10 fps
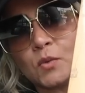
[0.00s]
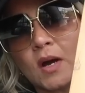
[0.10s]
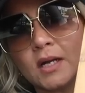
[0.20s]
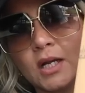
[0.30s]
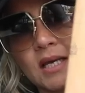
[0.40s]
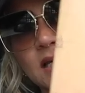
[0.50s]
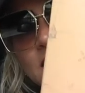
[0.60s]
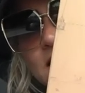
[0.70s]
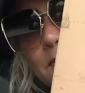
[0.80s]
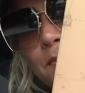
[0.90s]
one
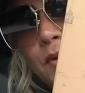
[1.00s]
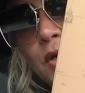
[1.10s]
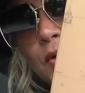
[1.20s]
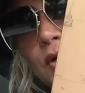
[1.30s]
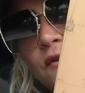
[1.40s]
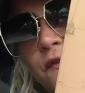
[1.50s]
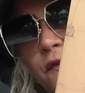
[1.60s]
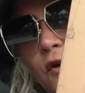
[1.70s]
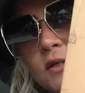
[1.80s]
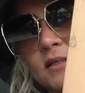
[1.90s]
is
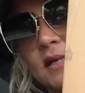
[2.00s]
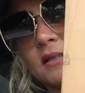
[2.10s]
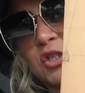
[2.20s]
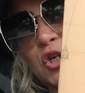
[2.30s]
beautiful. Set